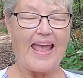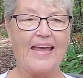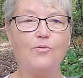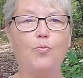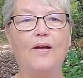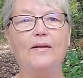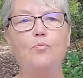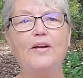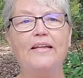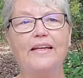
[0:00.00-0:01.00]
And
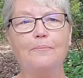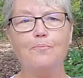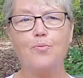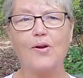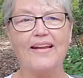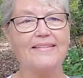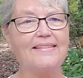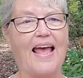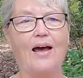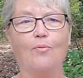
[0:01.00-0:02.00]
when we
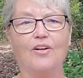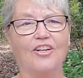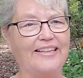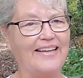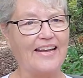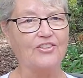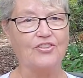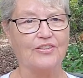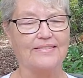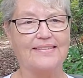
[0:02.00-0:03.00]
embrace our
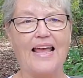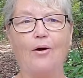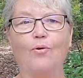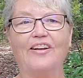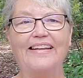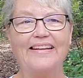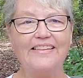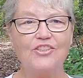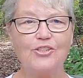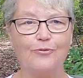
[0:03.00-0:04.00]
connections, our
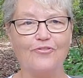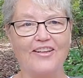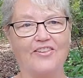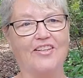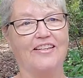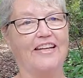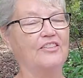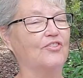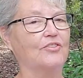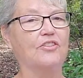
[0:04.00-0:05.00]
interfaith
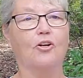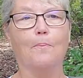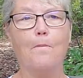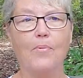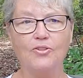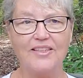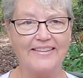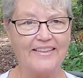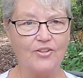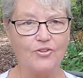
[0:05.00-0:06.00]
connections, our
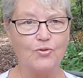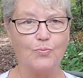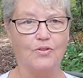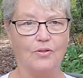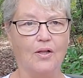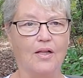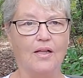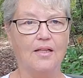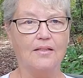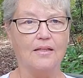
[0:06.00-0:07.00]
multicultural
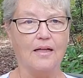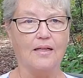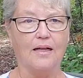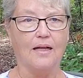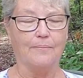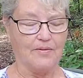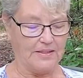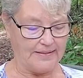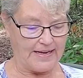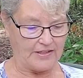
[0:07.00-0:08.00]
um,
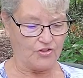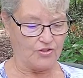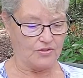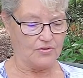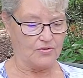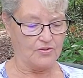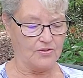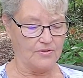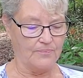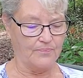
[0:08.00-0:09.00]
connections,
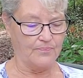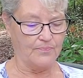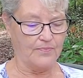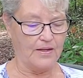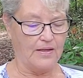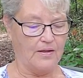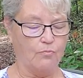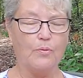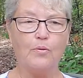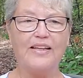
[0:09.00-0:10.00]

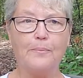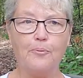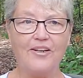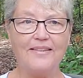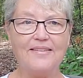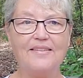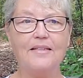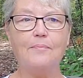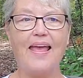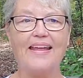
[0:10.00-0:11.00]
when we embrace
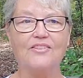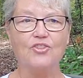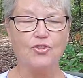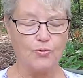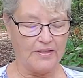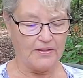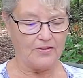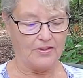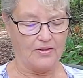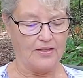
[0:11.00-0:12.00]
them and
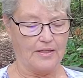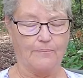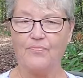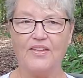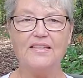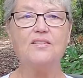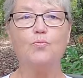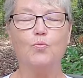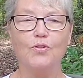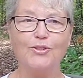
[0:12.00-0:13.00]
strengthen them, this
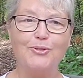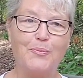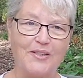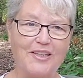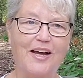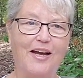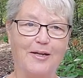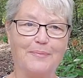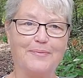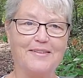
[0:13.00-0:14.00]
world
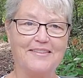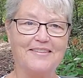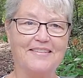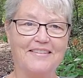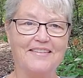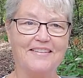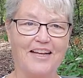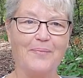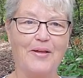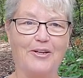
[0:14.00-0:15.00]
becomes
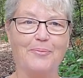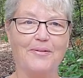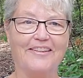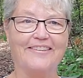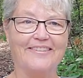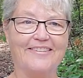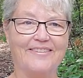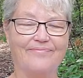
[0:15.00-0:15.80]
a better place.